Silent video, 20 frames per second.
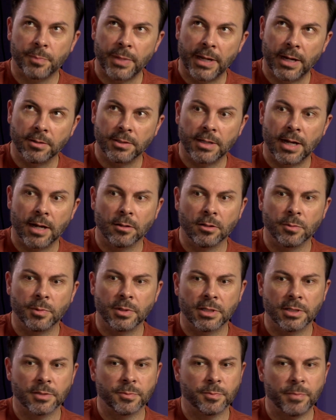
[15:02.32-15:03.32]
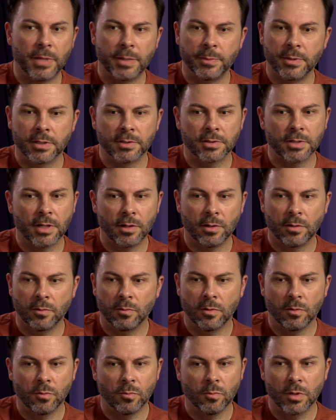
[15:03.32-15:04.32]
pared down a little bit because maybe it's a
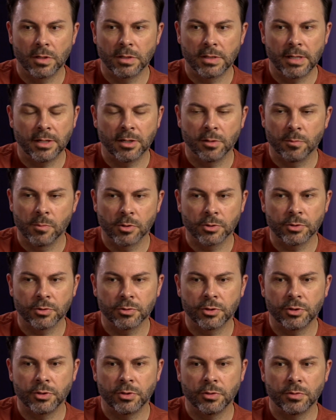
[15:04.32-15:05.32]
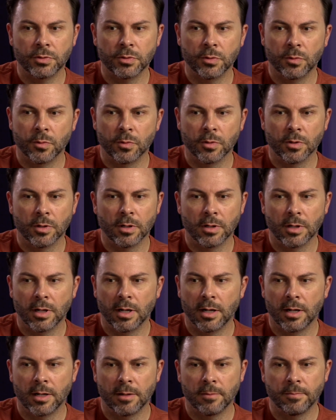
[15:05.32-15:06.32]
one-day commercial shoot or
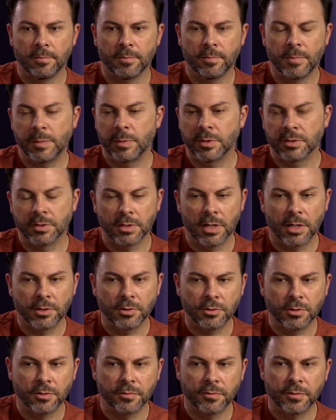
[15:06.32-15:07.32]
maybe it's a non-union